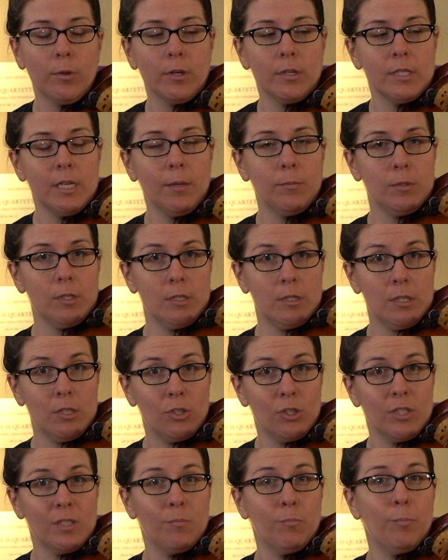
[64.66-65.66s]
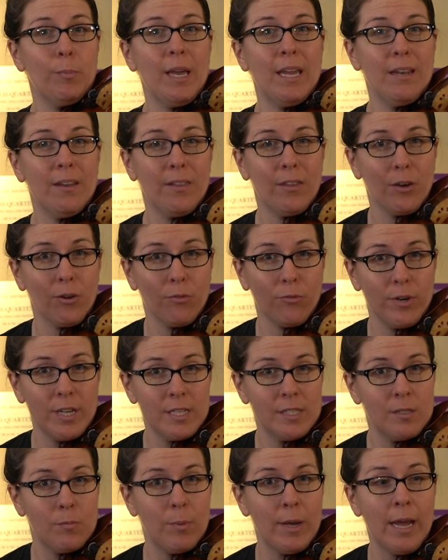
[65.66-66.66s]
are tempted to just bend their
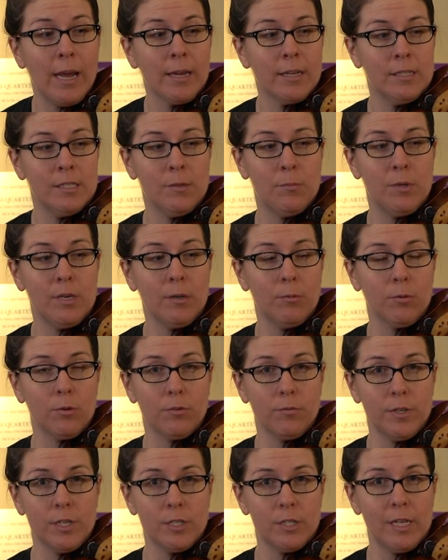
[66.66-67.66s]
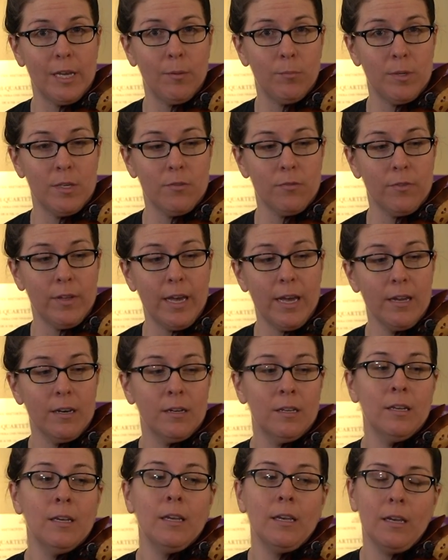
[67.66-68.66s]
wrist back to be able to reach that B
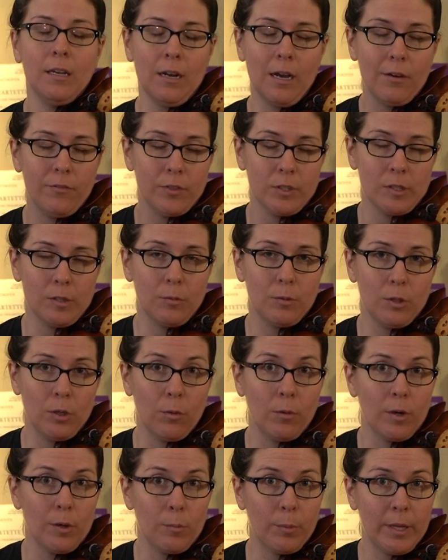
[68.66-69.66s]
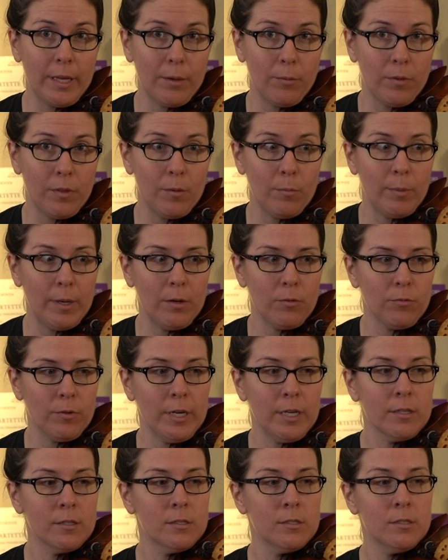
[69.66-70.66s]
flat, and obviously we don't want to play with a bent
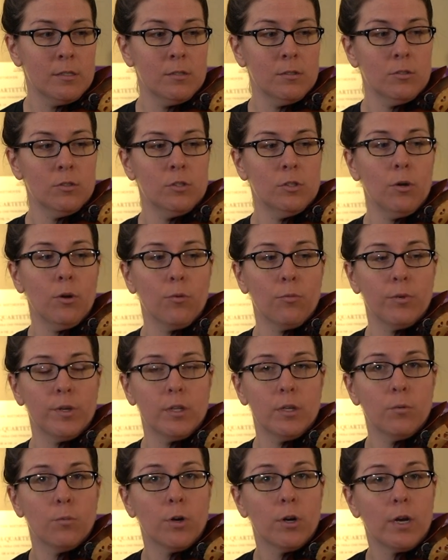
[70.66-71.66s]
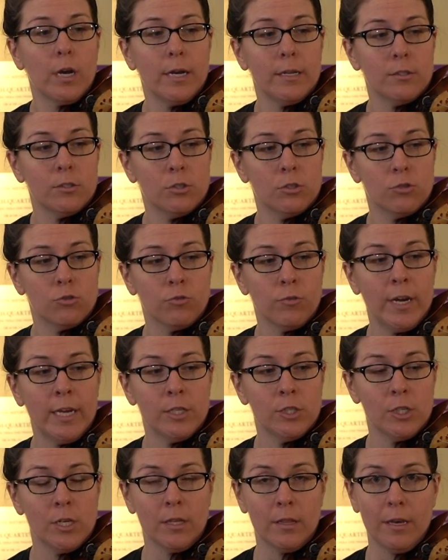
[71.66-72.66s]
wrist. So really work on
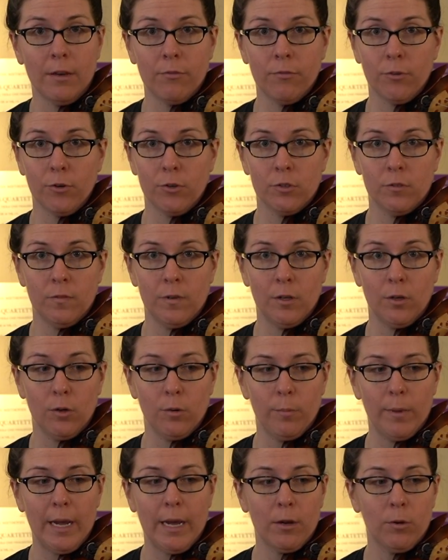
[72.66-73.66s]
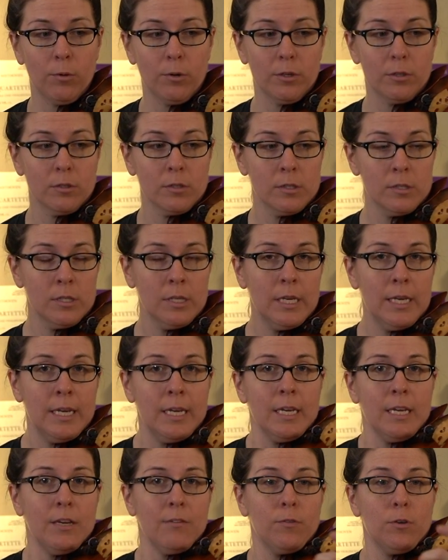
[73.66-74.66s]
stretching that first finger backwards.
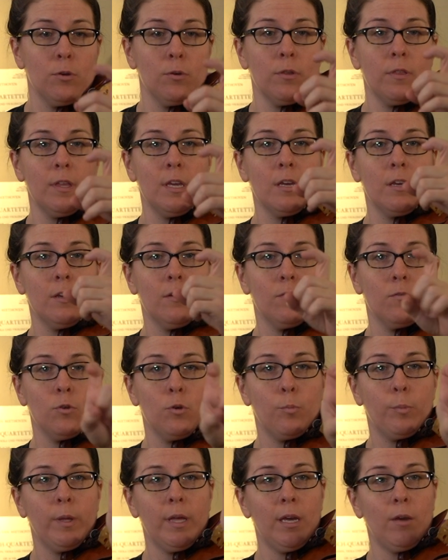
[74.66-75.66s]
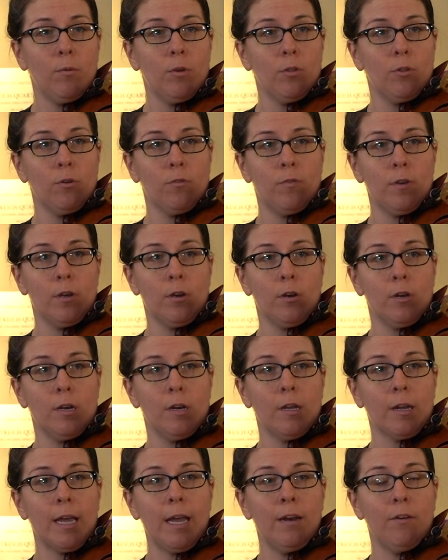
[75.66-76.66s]
If you think you play with your finger in
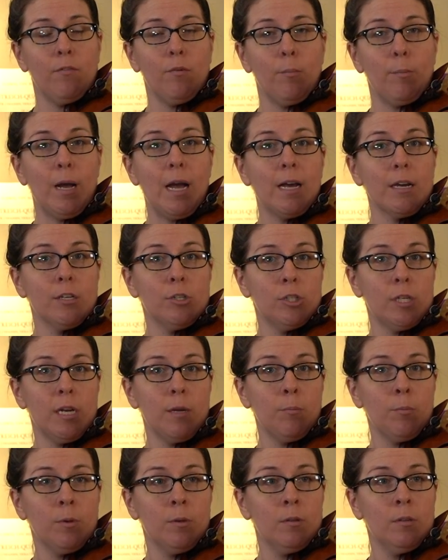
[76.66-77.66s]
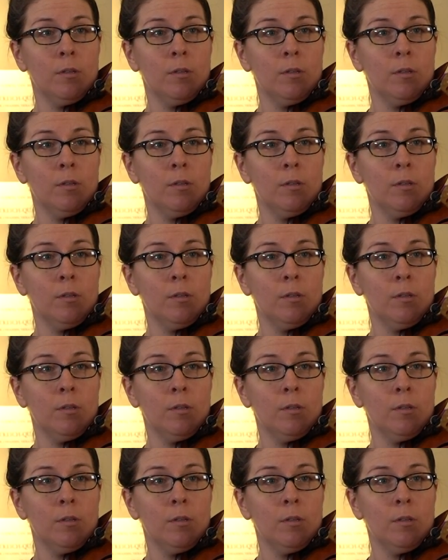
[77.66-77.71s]
a kind of a box shape,